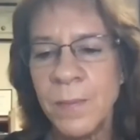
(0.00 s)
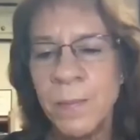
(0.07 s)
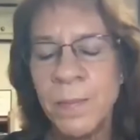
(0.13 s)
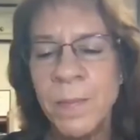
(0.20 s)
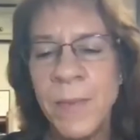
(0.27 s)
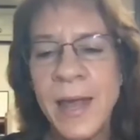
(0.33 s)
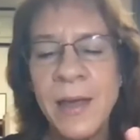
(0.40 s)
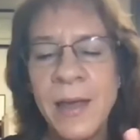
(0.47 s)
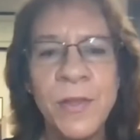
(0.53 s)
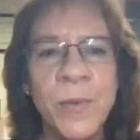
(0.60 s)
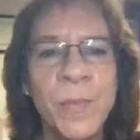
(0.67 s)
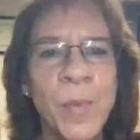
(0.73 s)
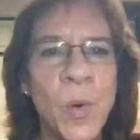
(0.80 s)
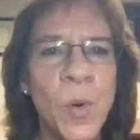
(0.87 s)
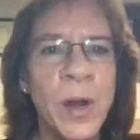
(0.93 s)
make the
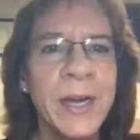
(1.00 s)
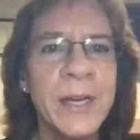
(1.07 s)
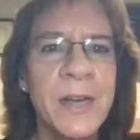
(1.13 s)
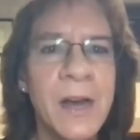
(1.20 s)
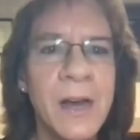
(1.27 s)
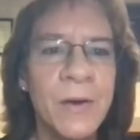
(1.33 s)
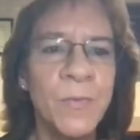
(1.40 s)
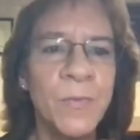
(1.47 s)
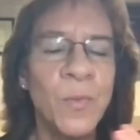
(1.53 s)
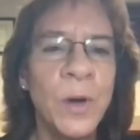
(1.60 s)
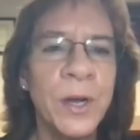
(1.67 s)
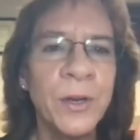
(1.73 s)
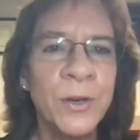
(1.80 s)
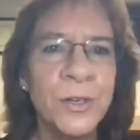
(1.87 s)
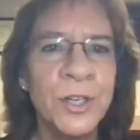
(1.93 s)
point of
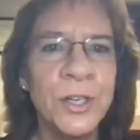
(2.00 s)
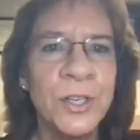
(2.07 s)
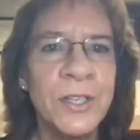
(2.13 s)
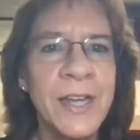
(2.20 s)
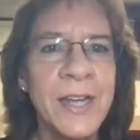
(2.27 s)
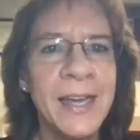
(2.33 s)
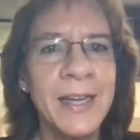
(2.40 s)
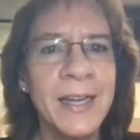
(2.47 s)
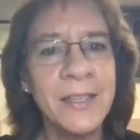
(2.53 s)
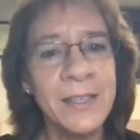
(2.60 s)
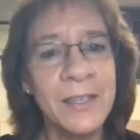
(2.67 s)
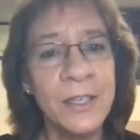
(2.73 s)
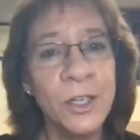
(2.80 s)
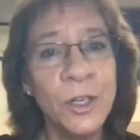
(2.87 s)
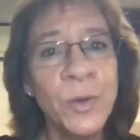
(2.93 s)
what you're just saying is
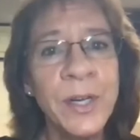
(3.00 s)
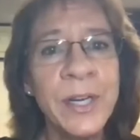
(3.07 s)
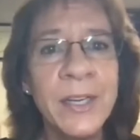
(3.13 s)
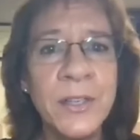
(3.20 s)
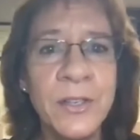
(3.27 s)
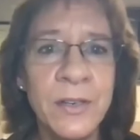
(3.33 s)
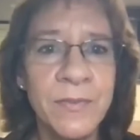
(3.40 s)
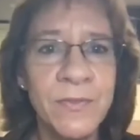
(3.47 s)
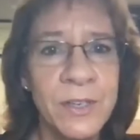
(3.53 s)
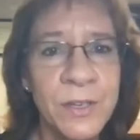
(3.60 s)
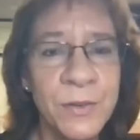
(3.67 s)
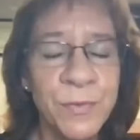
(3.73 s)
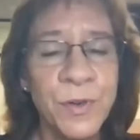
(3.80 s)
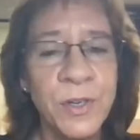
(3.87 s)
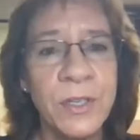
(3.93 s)
degrees of
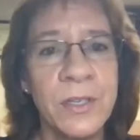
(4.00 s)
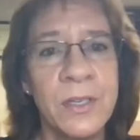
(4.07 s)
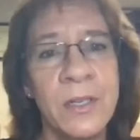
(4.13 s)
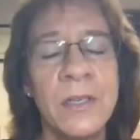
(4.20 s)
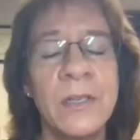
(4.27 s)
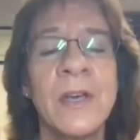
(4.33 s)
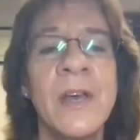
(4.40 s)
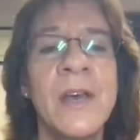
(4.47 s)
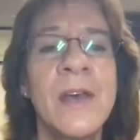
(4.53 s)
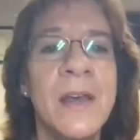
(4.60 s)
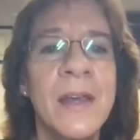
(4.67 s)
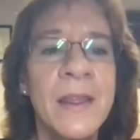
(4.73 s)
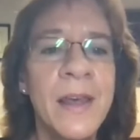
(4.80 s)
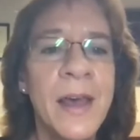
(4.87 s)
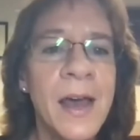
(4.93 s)
differences,
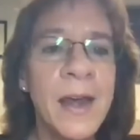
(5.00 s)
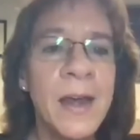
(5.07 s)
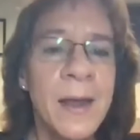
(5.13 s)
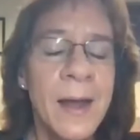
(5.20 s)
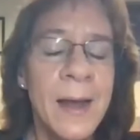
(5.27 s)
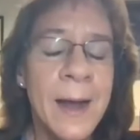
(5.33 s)
that,